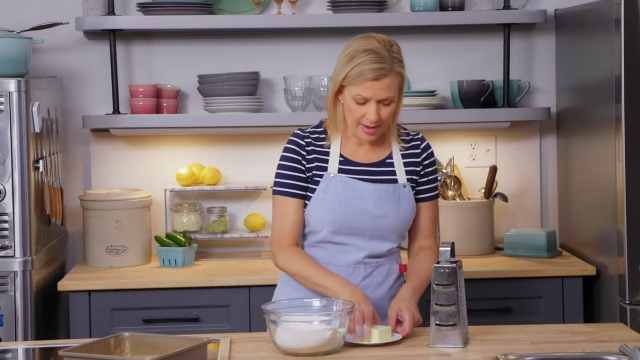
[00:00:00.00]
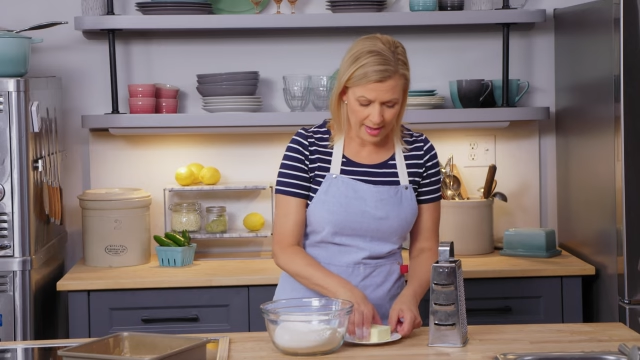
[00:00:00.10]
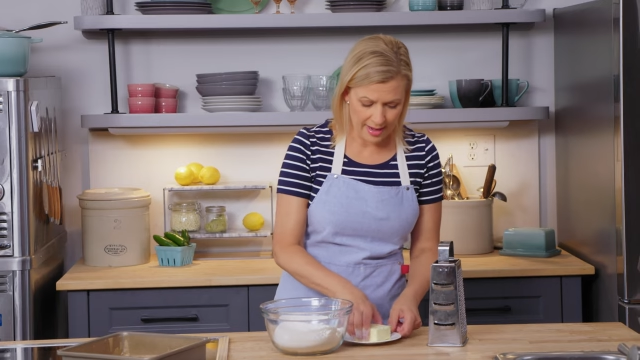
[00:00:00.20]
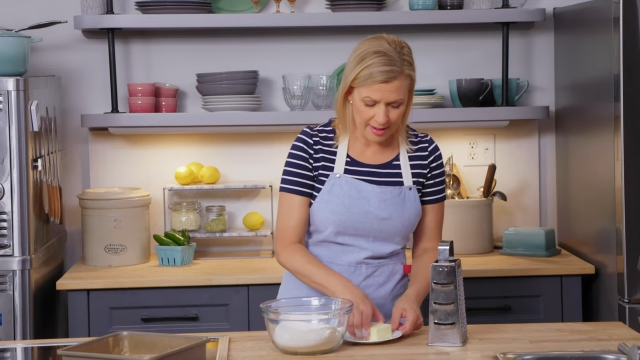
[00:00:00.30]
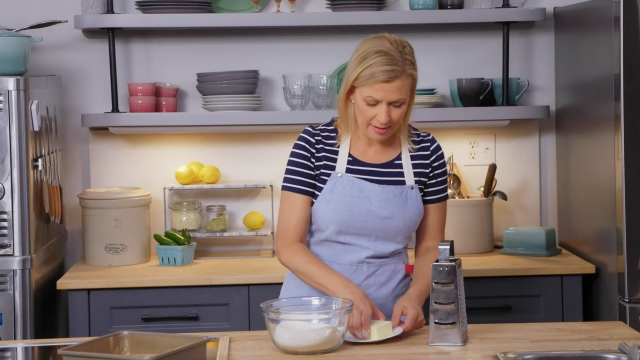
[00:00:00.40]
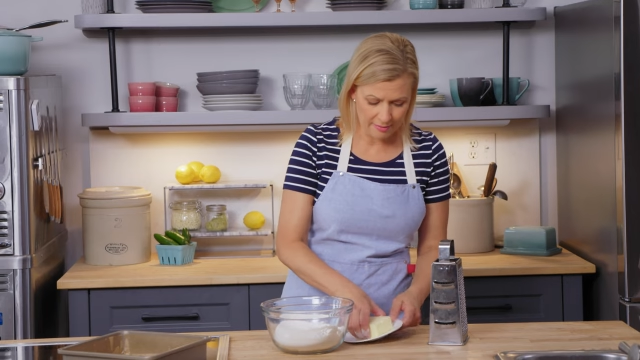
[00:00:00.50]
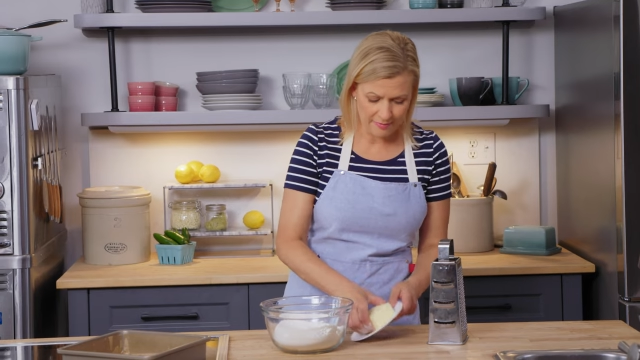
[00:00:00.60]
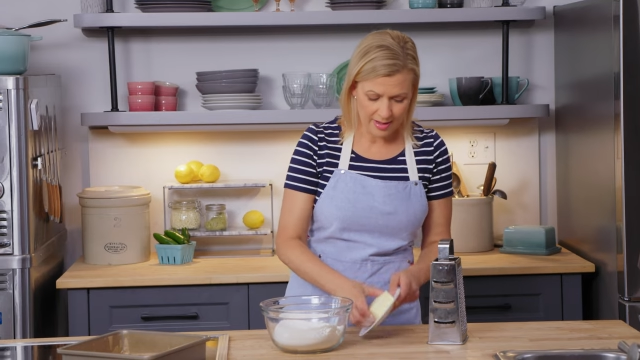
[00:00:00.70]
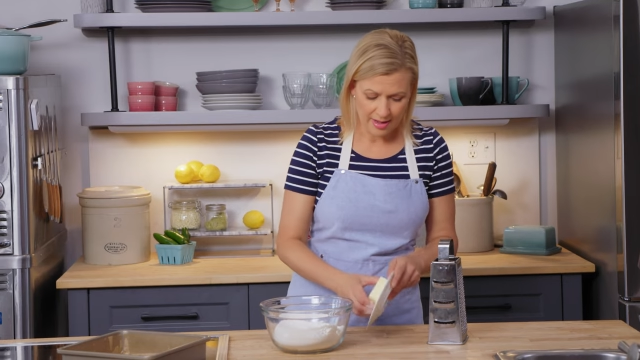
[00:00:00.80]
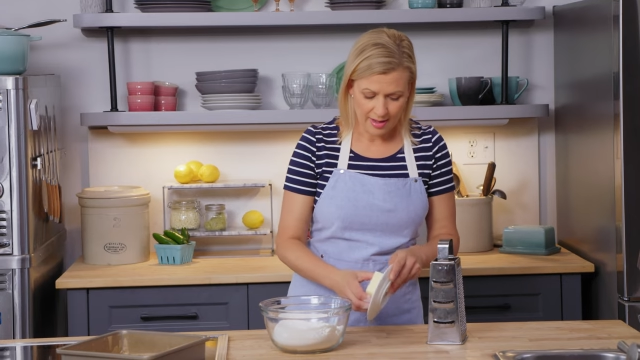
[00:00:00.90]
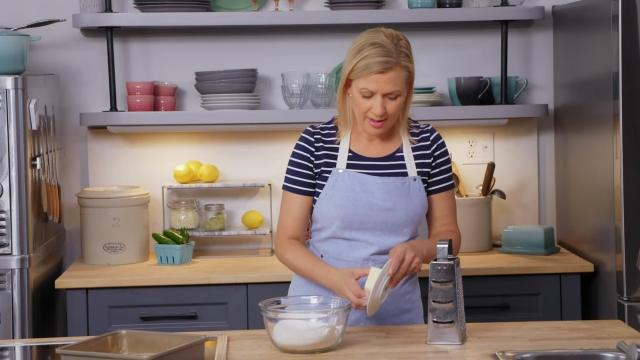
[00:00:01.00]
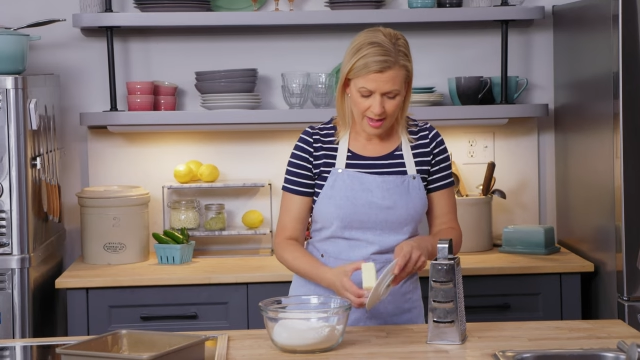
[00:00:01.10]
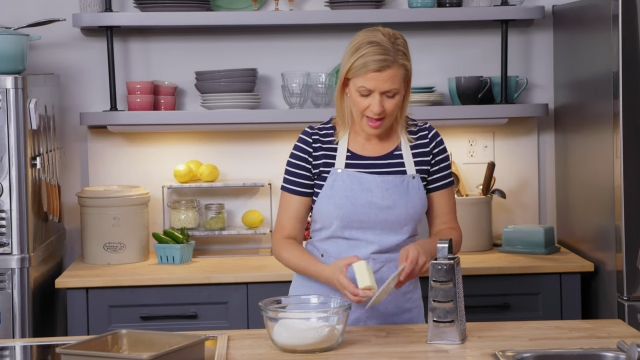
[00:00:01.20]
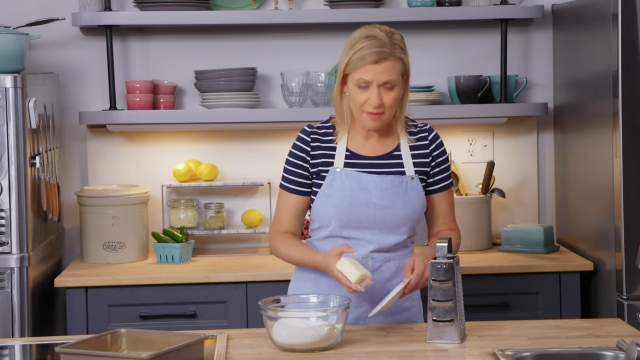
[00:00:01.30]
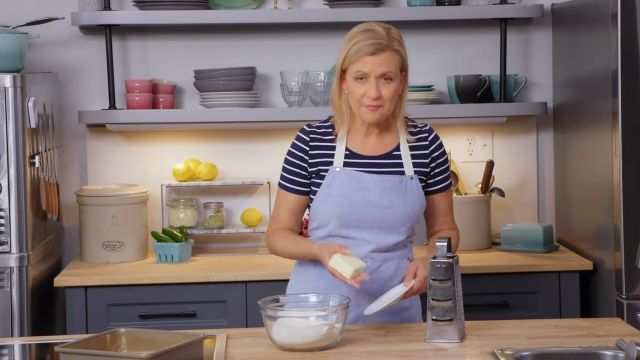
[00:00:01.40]
I have
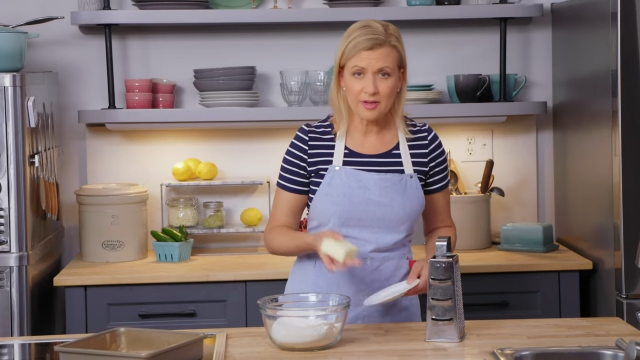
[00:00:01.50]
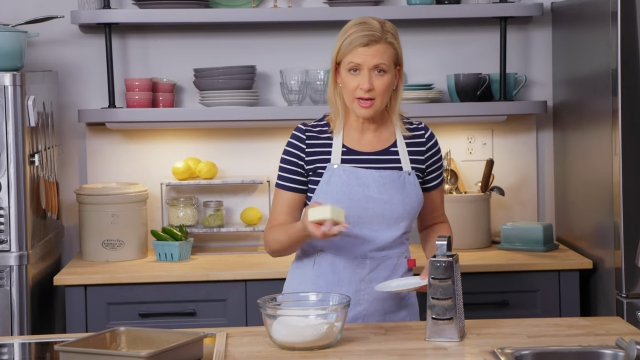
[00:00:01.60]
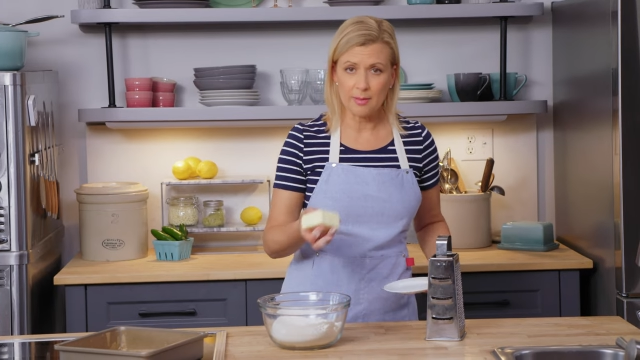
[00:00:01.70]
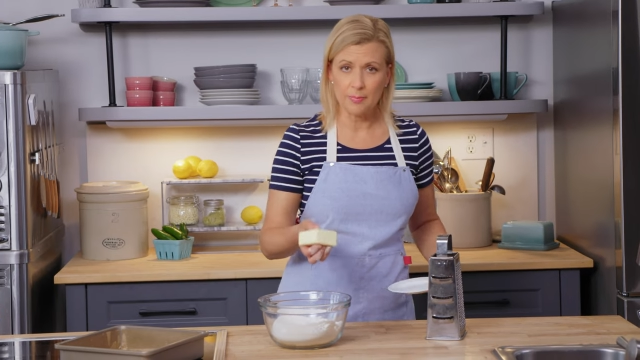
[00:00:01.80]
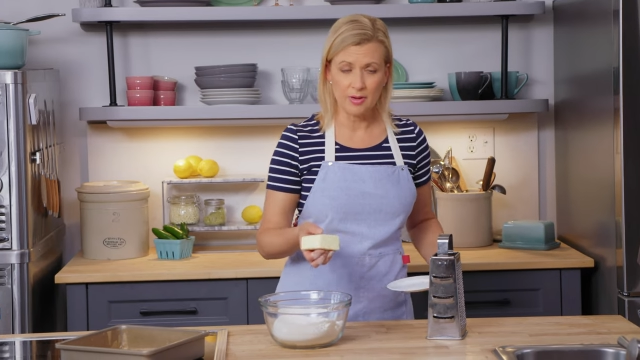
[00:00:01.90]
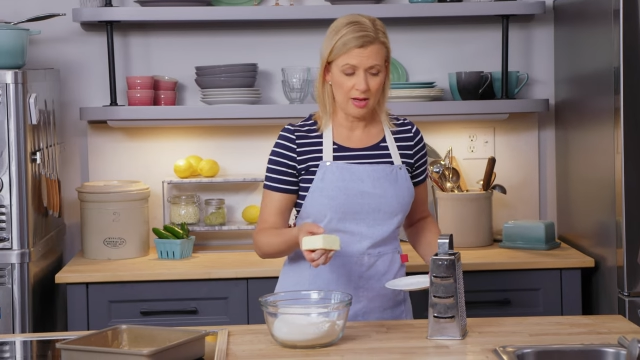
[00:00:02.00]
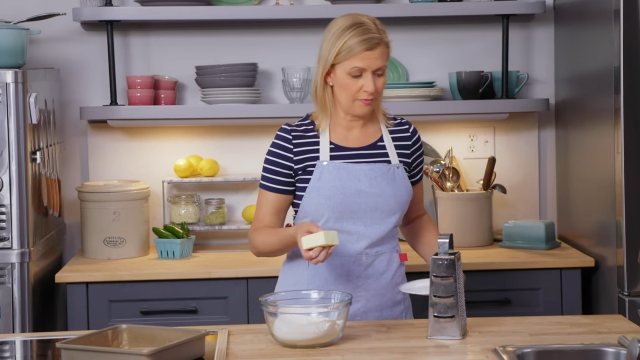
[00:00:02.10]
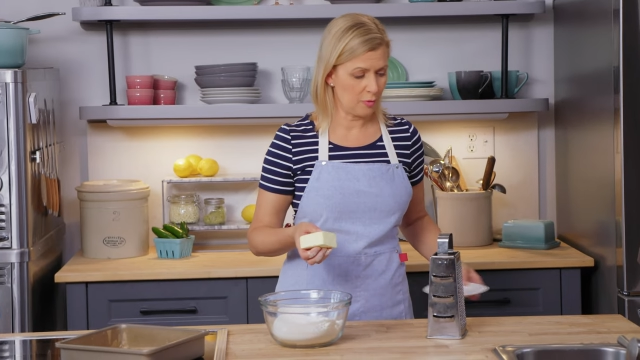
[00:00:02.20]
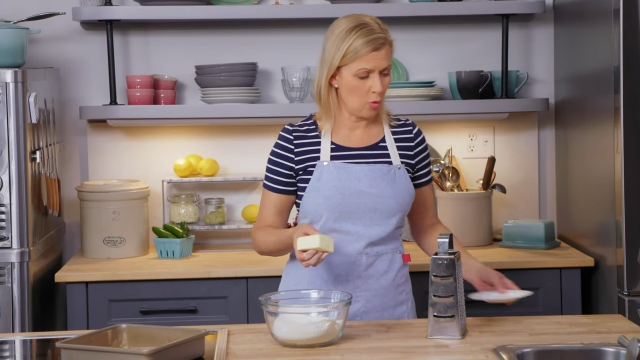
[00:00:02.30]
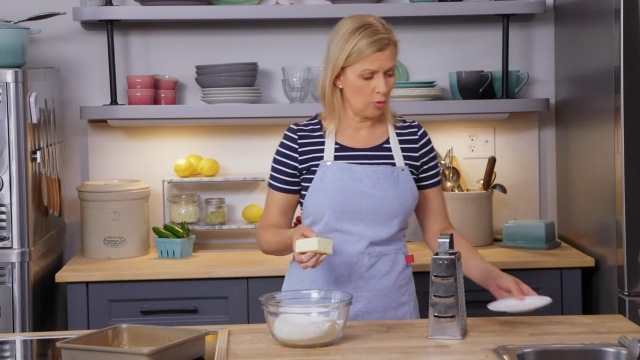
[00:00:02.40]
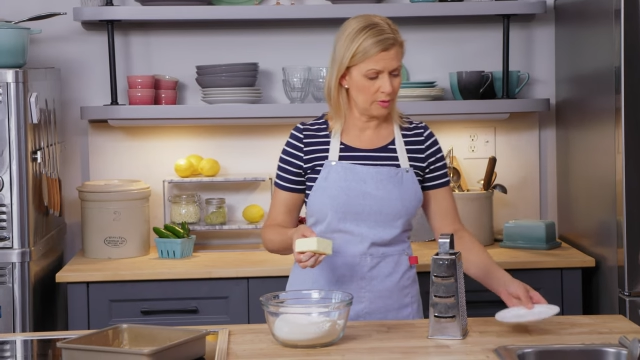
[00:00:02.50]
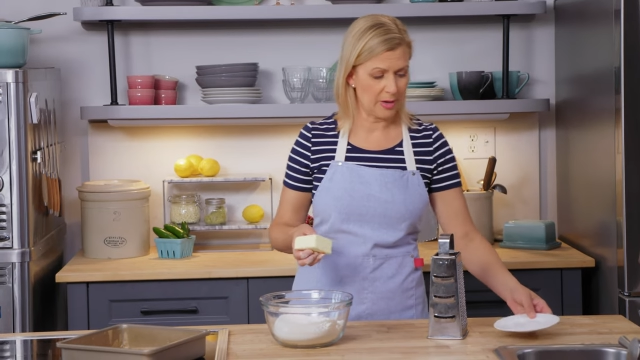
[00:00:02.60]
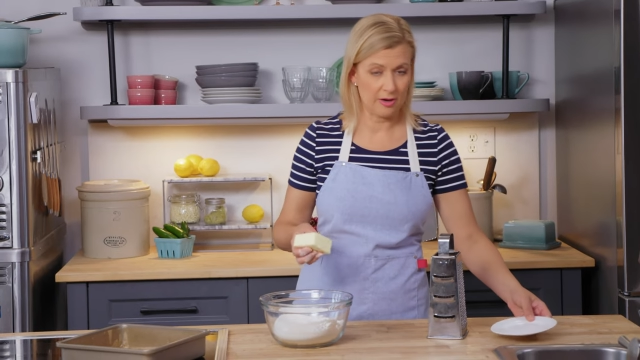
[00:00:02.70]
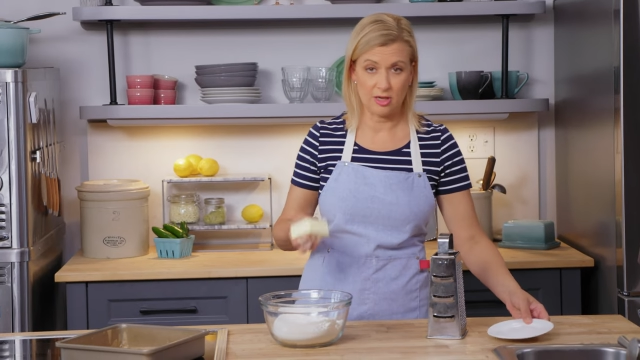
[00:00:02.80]
a half a cup of cold butter.